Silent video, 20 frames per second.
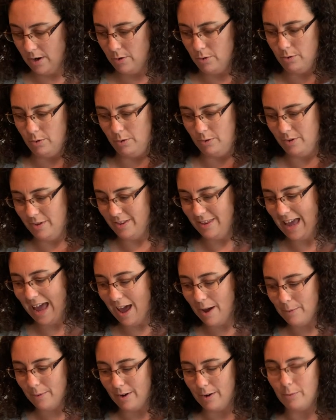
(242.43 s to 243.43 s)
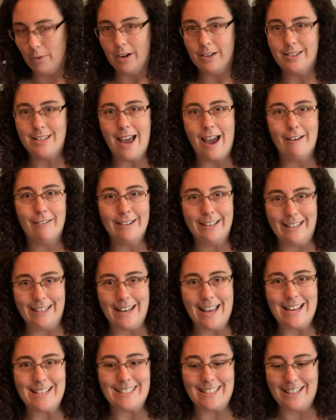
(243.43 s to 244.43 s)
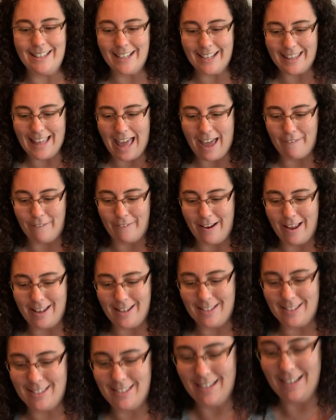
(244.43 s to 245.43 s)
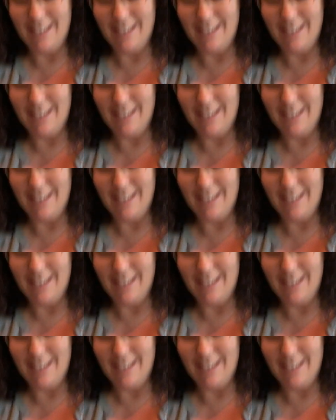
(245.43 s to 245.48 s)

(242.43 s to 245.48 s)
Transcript: Ooh, that one worked out really nicely. Look at that, friends.